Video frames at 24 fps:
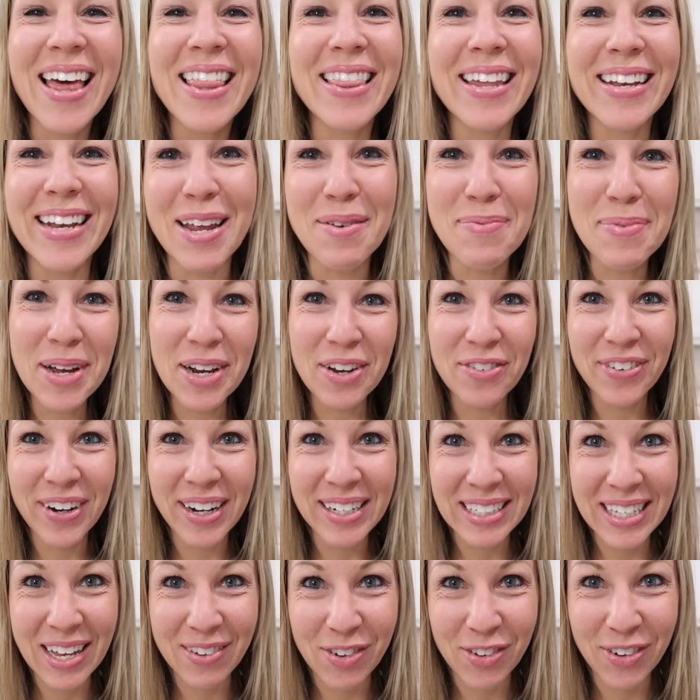The neighborhood
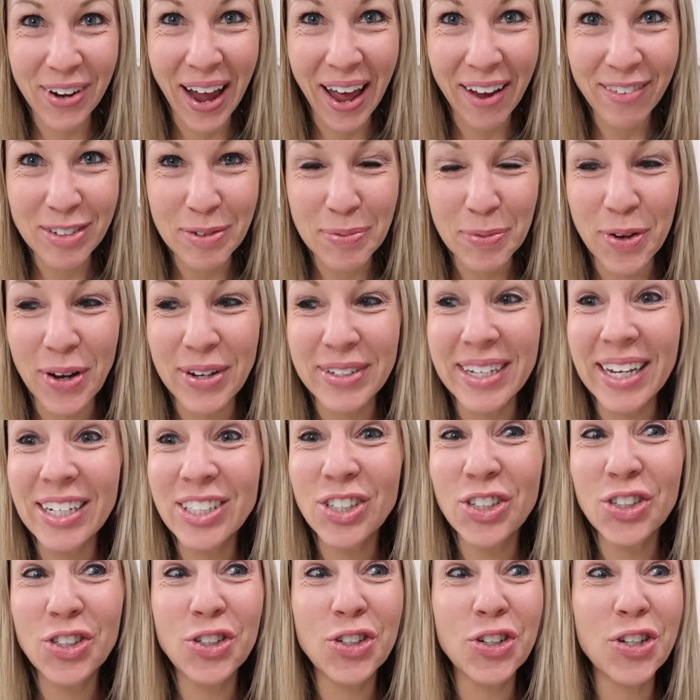friends have arrived, and I'm going to
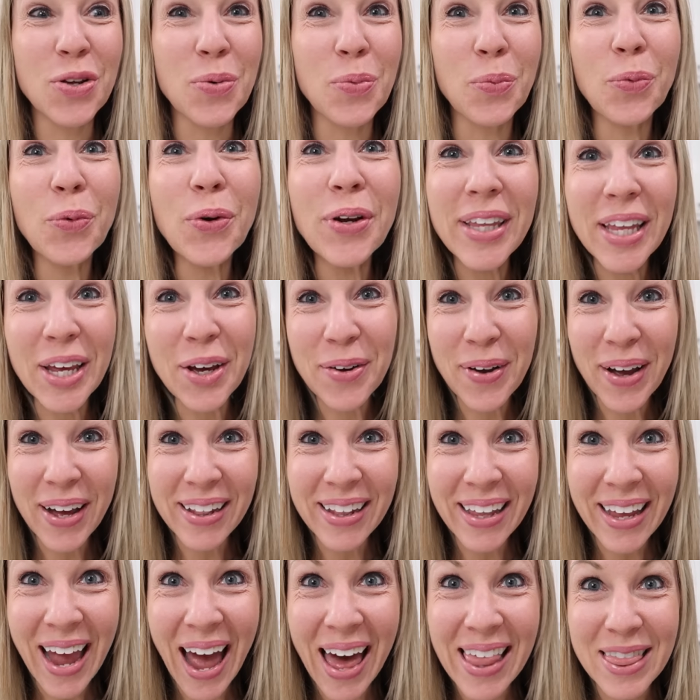introduce you to them really
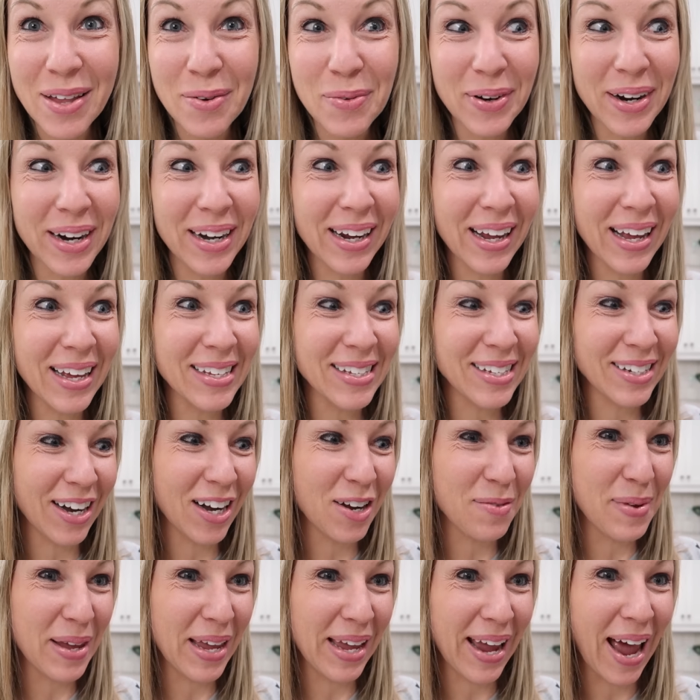quickly, and then we're gonna get
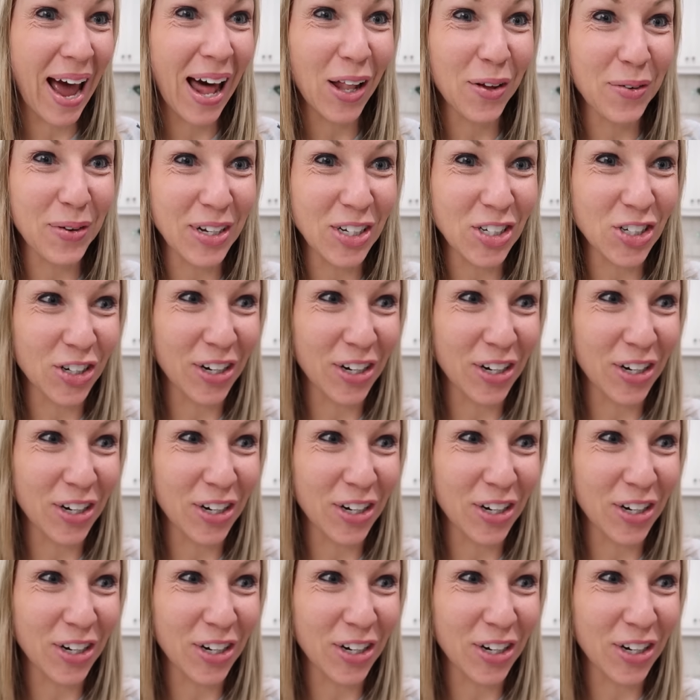started making Halloween